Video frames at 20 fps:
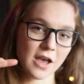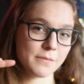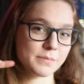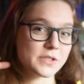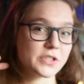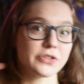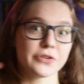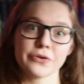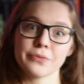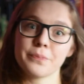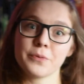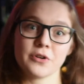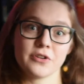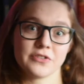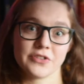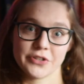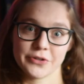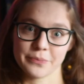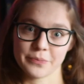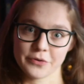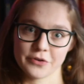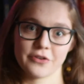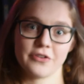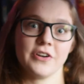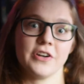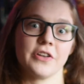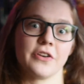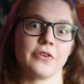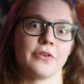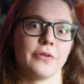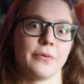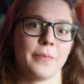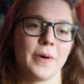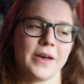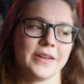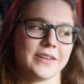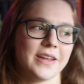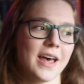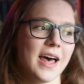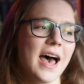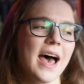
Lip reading: I'm super critical about that,